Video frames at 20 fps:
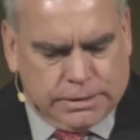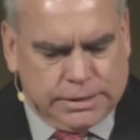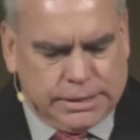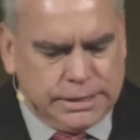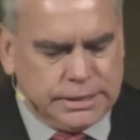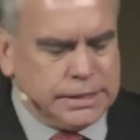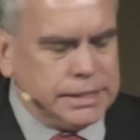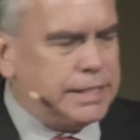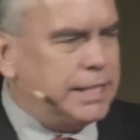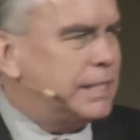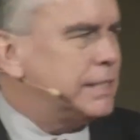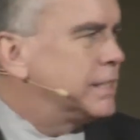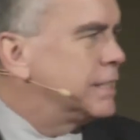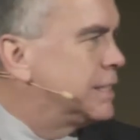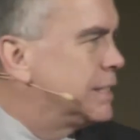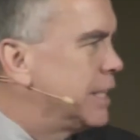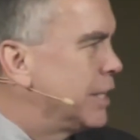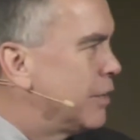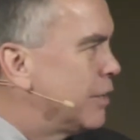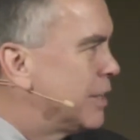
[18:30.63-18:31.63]
This isn't
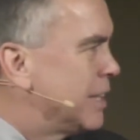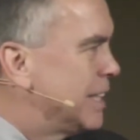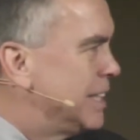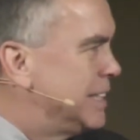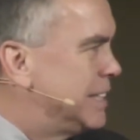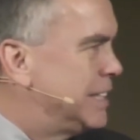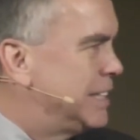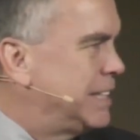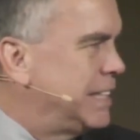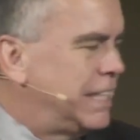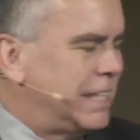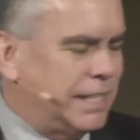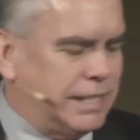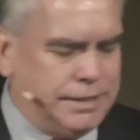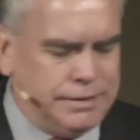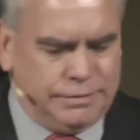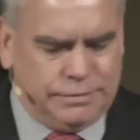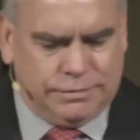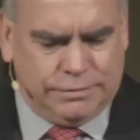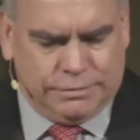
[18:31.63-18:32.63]
necessarily sin.
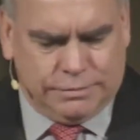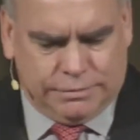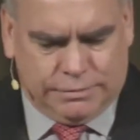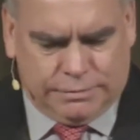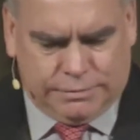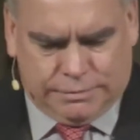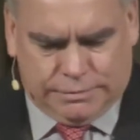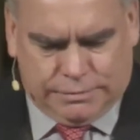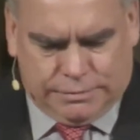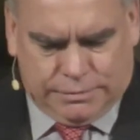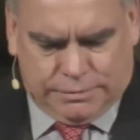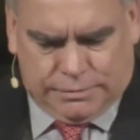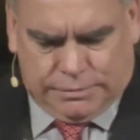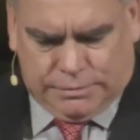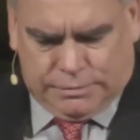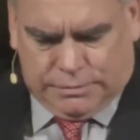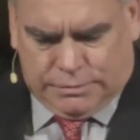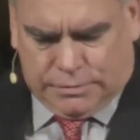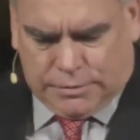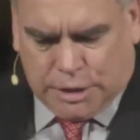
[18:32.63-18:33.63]

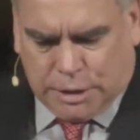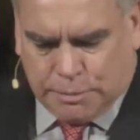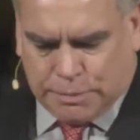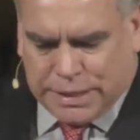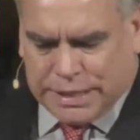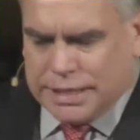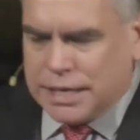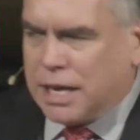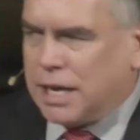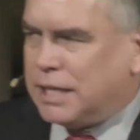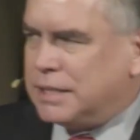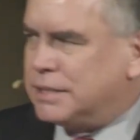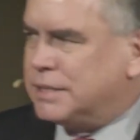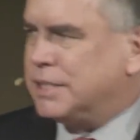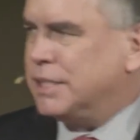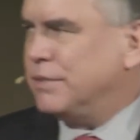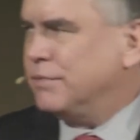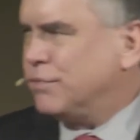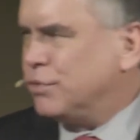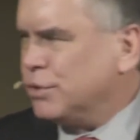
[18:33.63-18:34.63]
It can be non
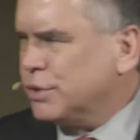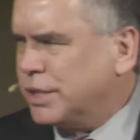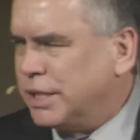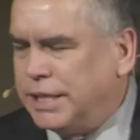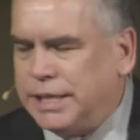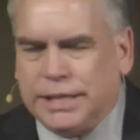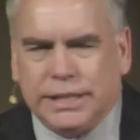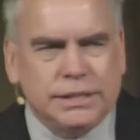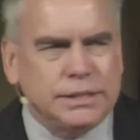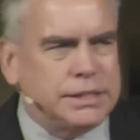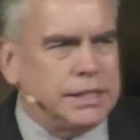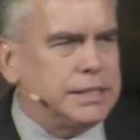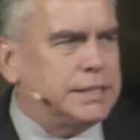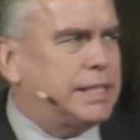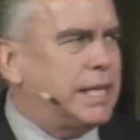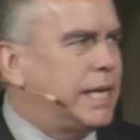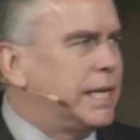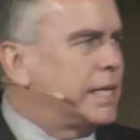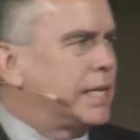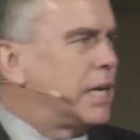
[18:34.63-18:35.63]
sinful things that
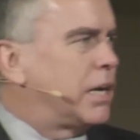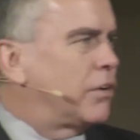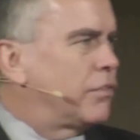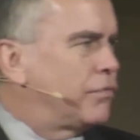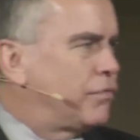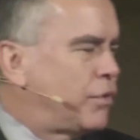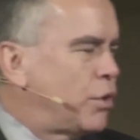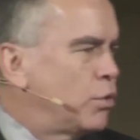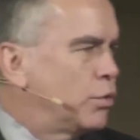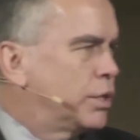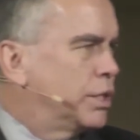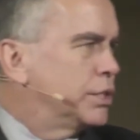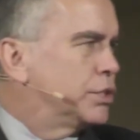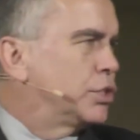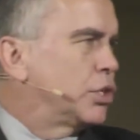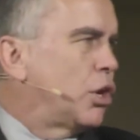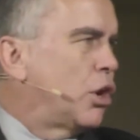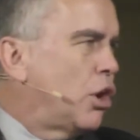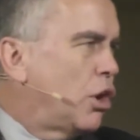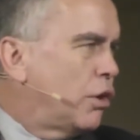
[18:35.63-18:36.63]
take our
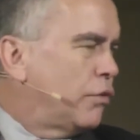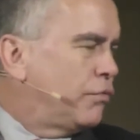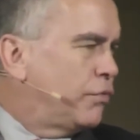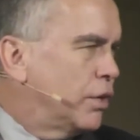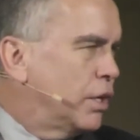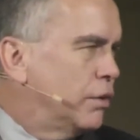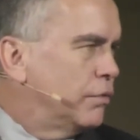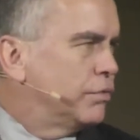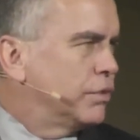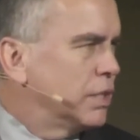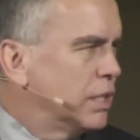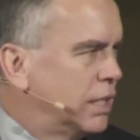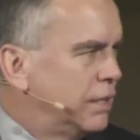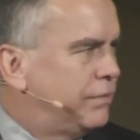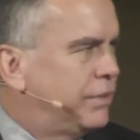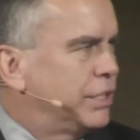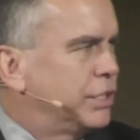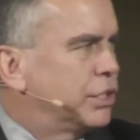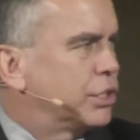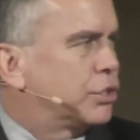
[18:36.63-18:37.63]
focus off of
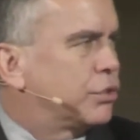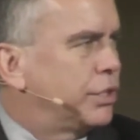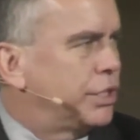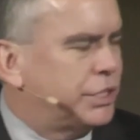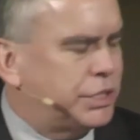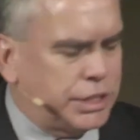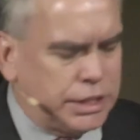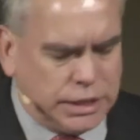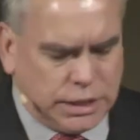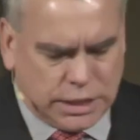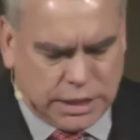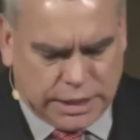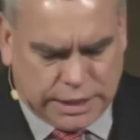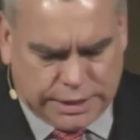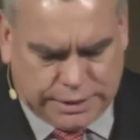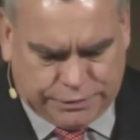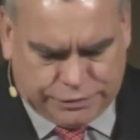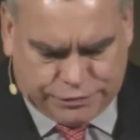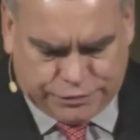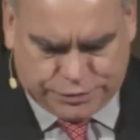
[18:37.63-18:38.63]
living the Christian
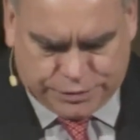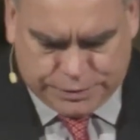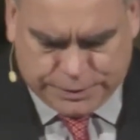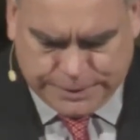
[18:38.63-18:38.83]
life.